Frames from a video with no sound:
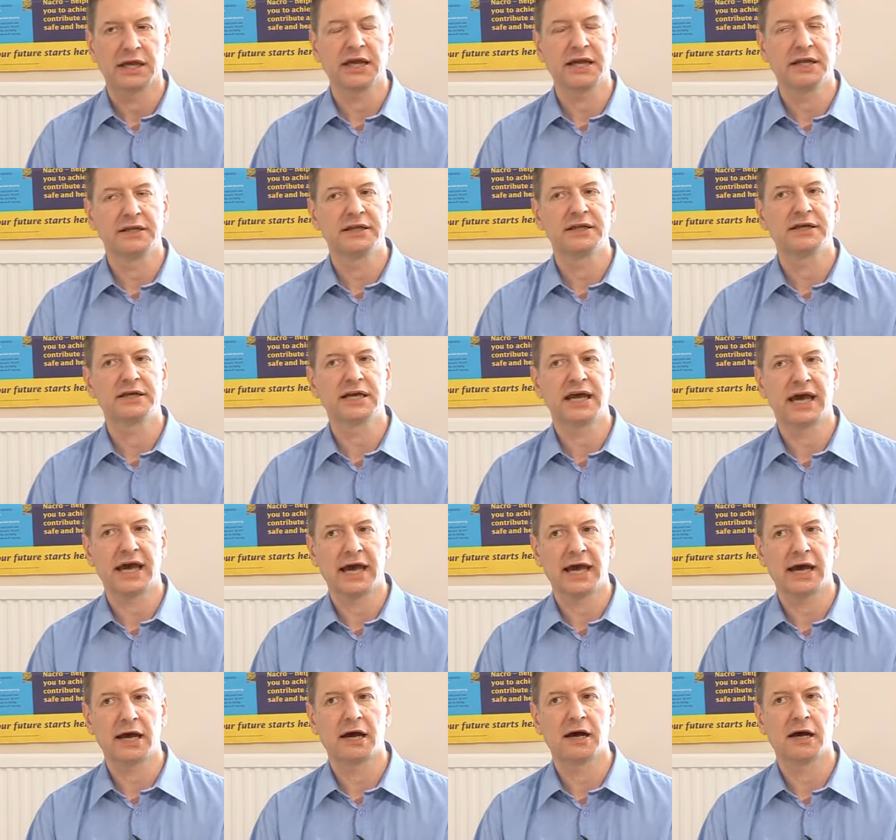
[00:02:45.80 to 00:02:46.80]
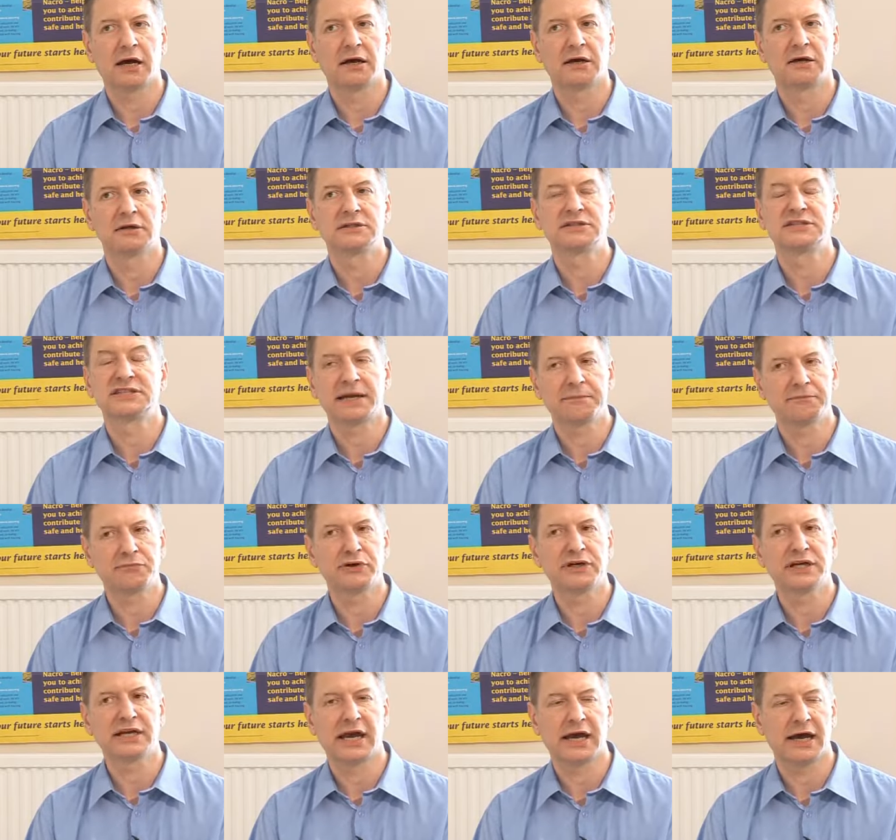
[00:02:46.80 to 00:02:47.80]
in the care,
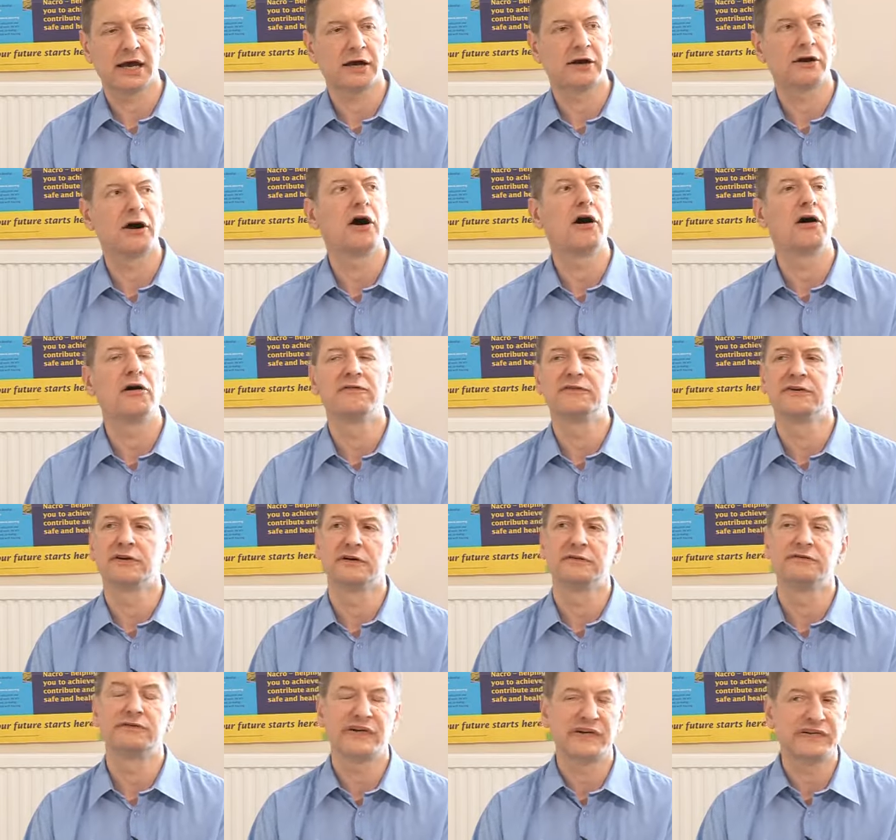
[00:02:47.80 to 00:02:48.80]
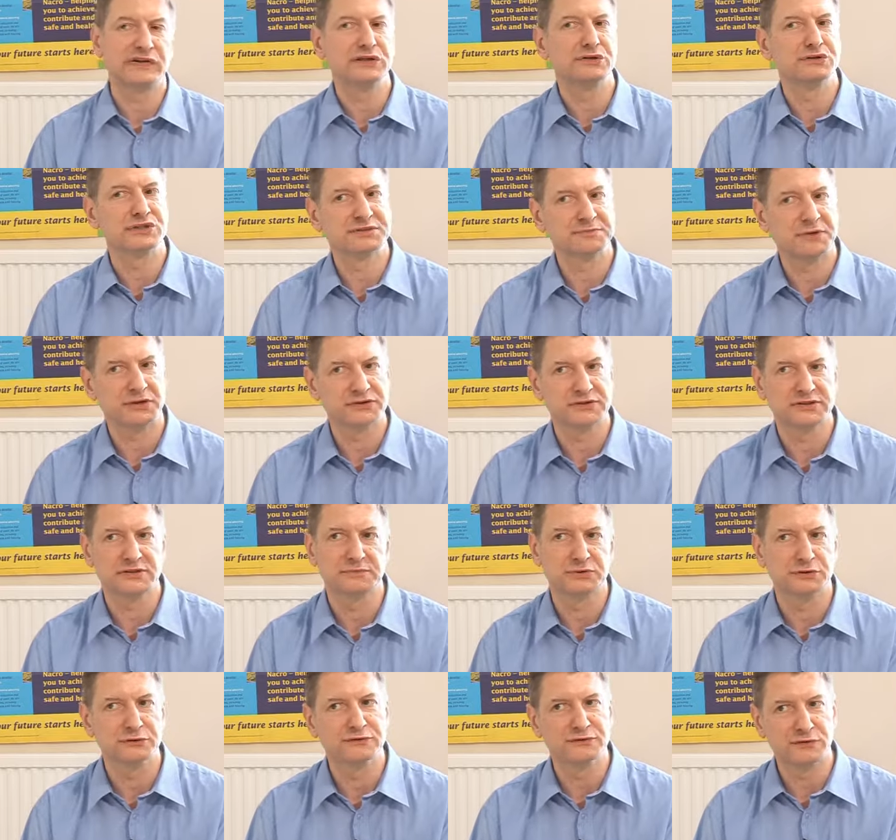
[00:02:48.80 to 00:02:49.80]
temporary care of her very
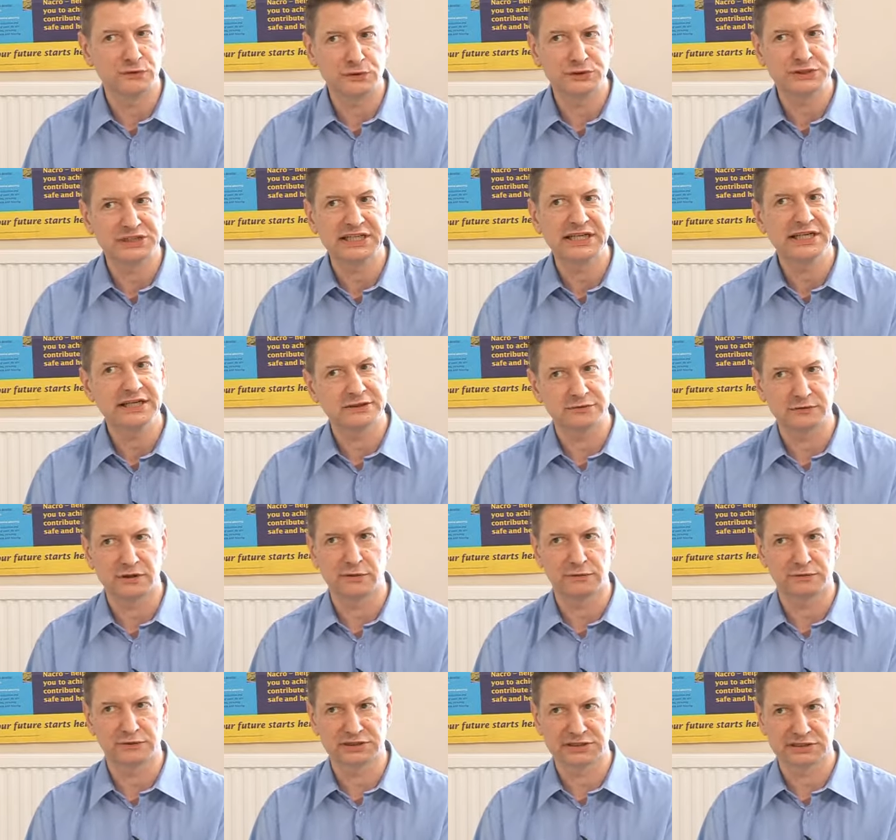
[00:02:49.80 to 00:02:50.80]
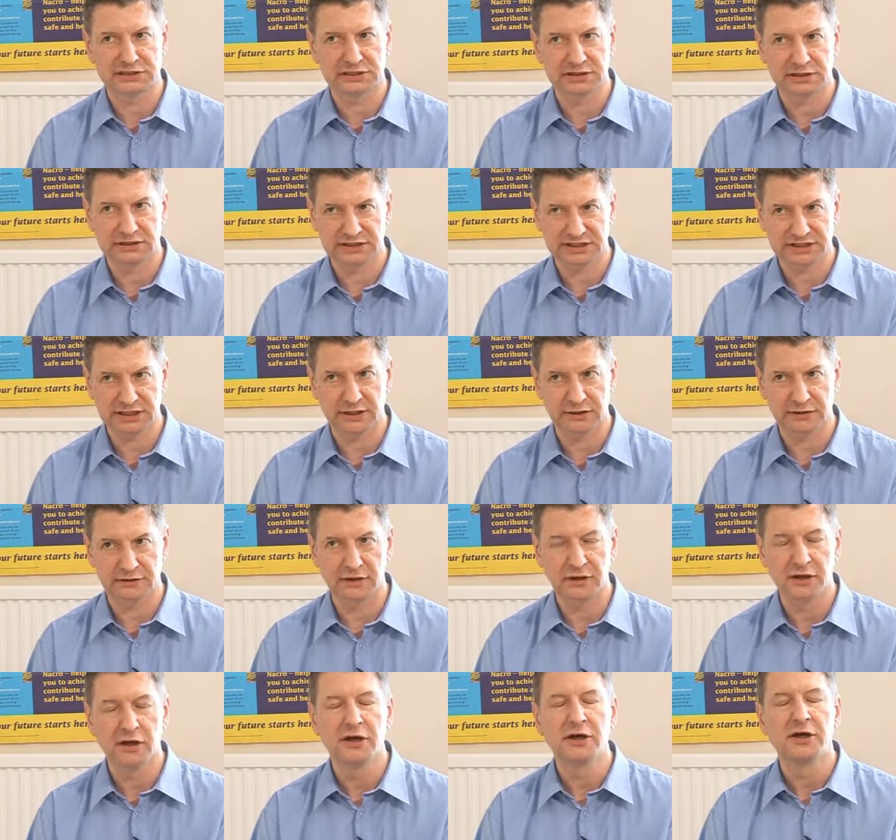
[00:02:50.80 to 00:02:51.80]
responsible 14-year-old
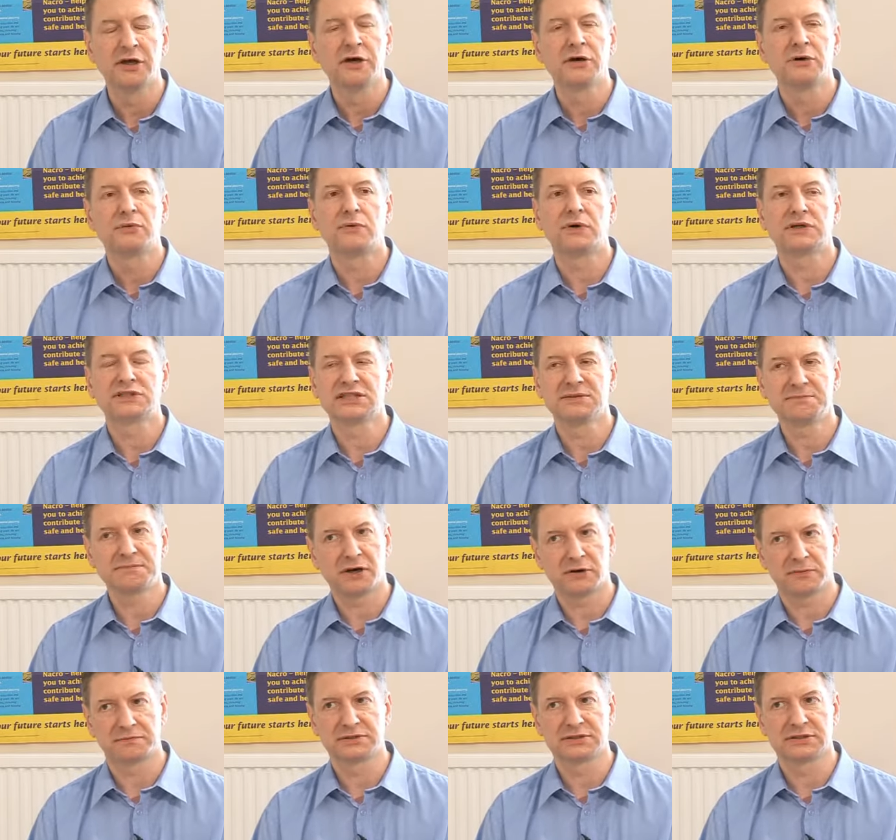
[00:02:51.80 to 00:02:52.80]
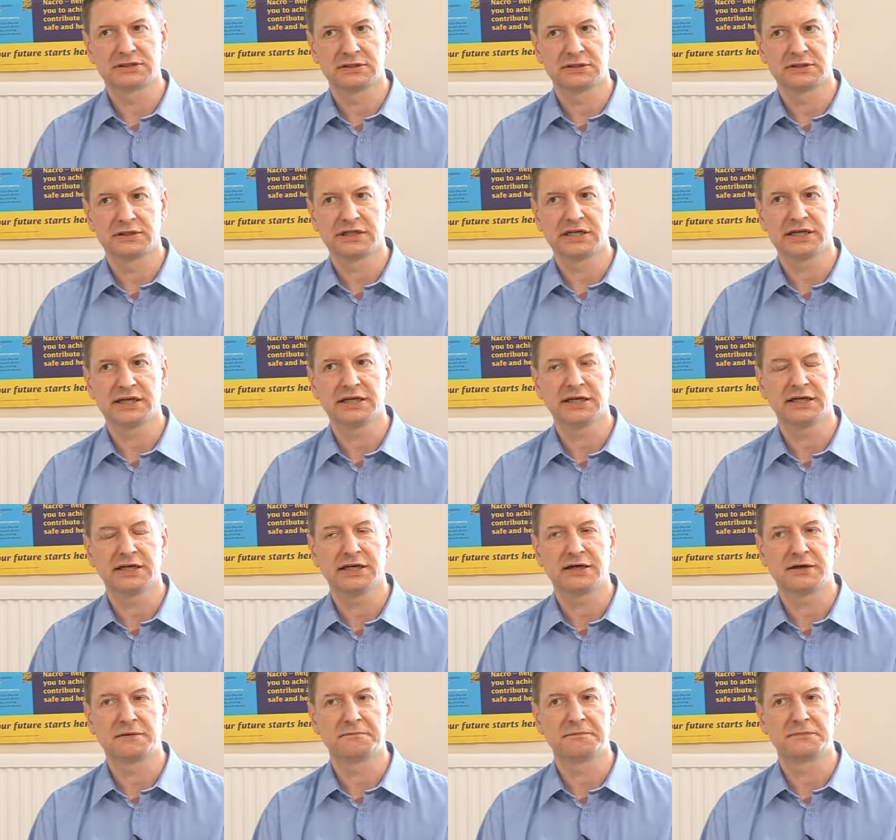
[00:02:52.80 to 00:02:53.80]
son well, she popped to the
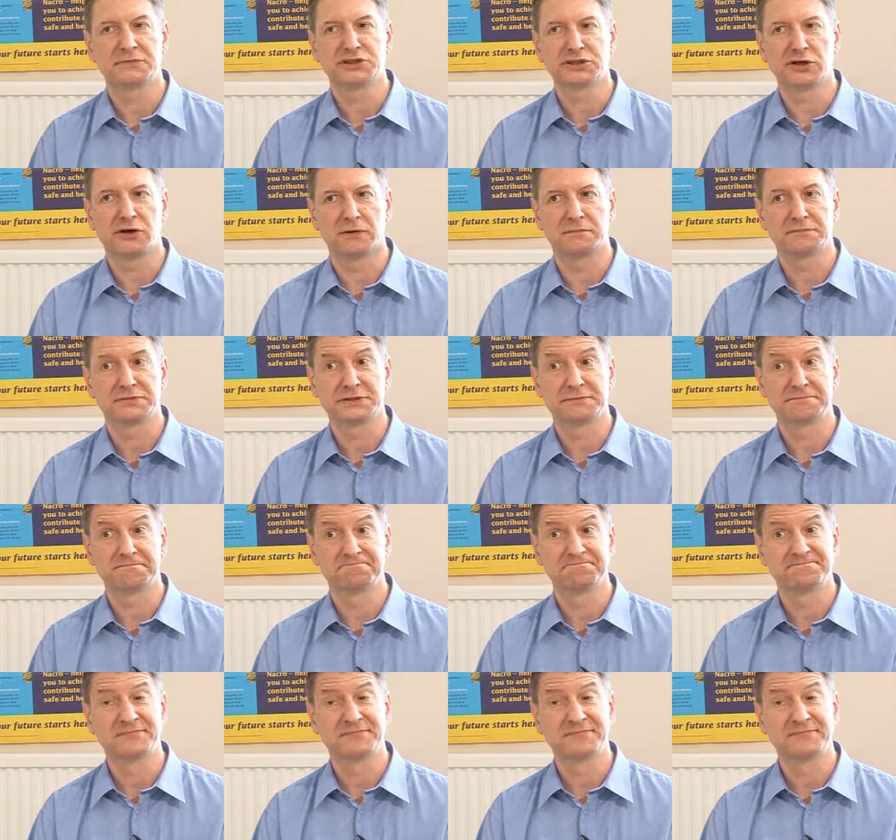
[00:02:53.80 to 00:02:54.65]
um, shops.